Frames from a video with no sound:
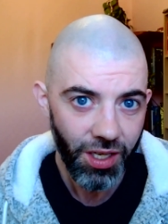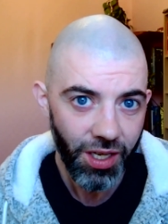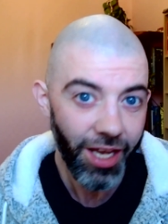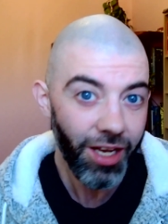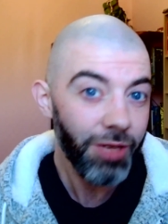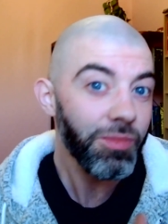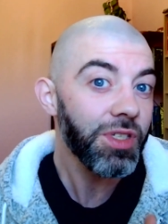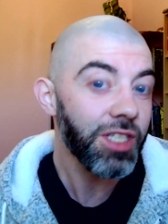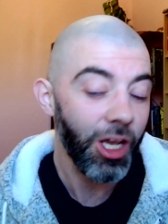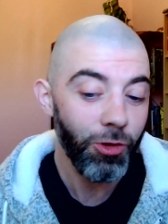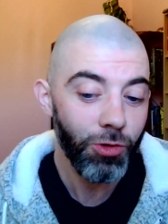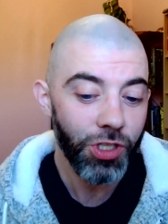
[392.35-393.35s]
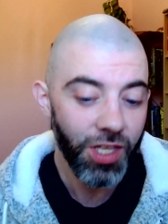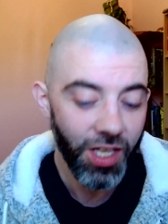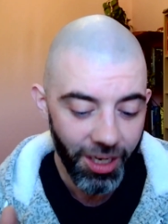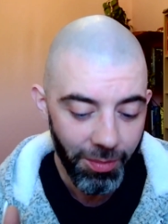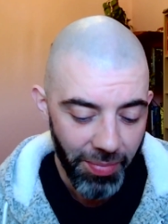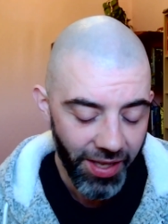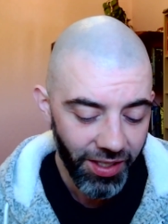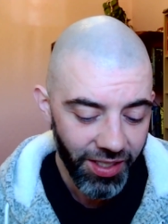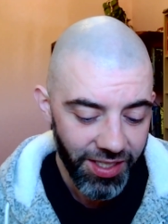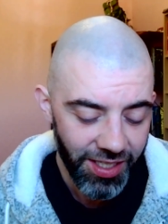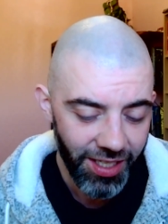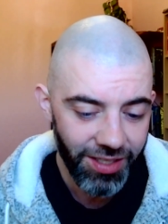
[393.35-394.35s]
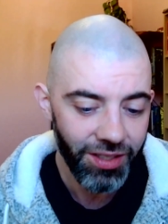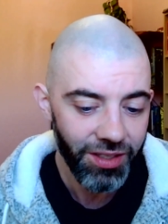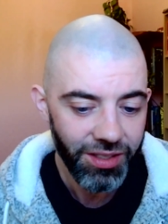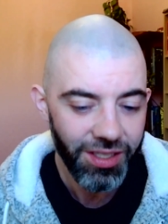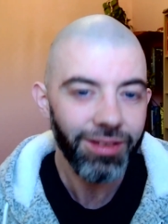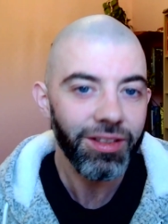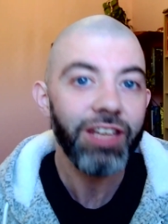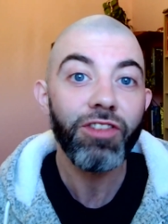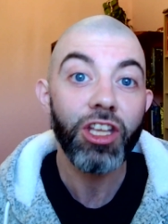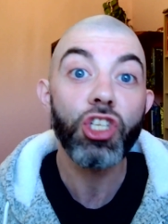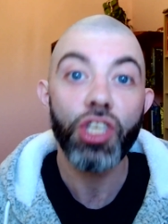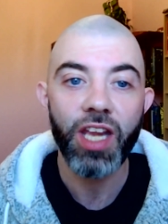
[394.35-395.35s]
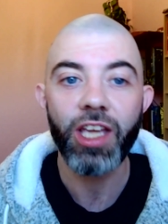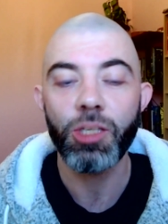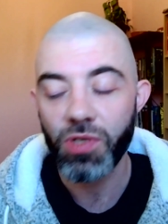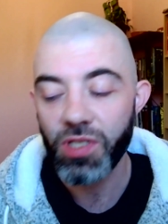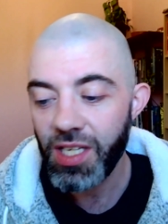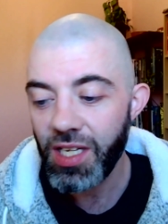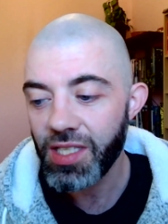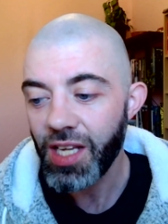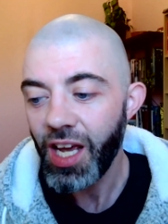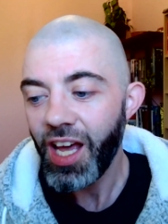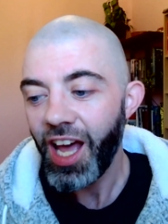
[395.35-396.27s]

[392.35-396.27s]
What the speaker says: It comes down to their ability to leverage their expertise.